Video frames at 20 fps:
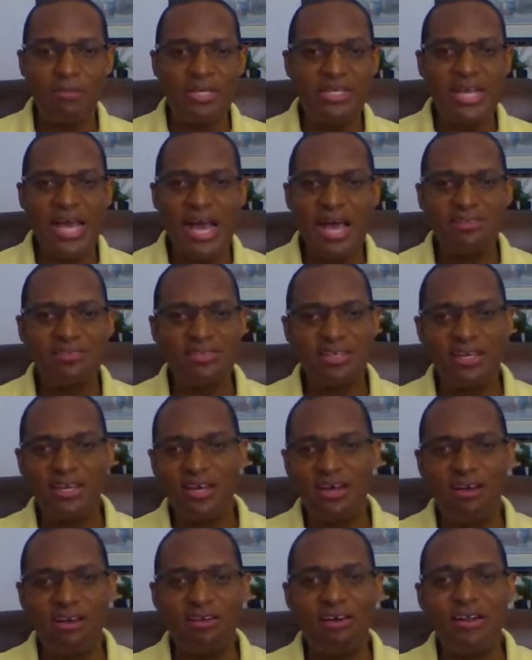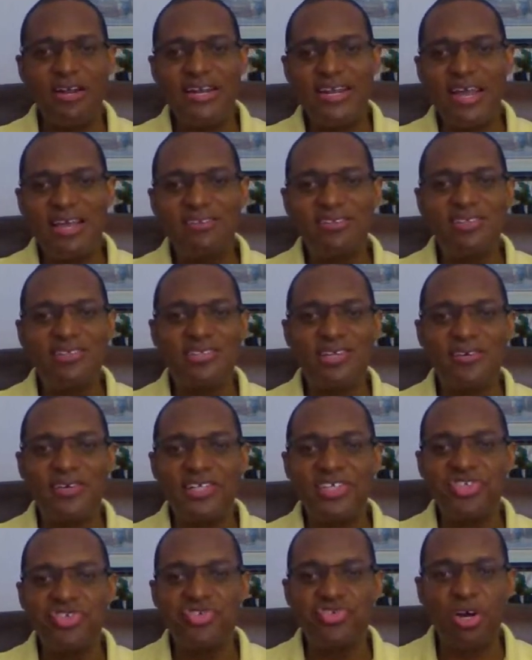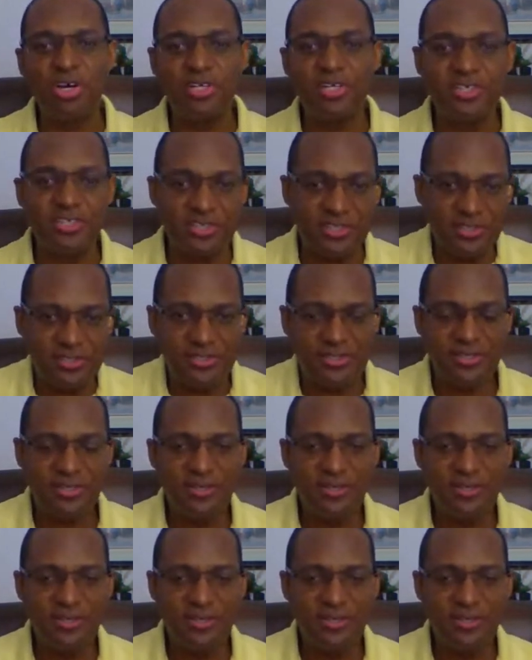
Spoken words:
it has an unnecessary structure